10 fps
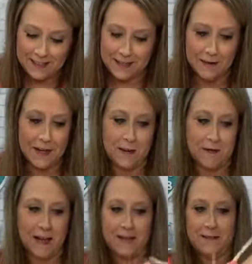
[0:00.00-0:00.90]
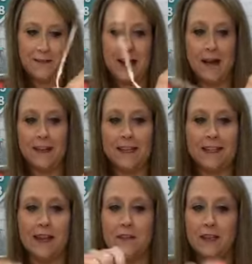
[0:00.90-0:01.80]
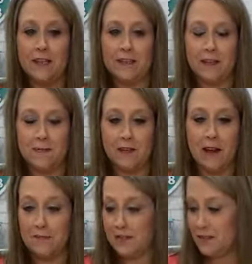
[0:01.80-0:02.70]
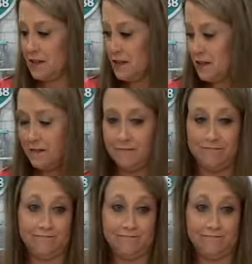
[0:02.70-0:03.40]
So anyway, I'll get to go visit him. So I'm just going to,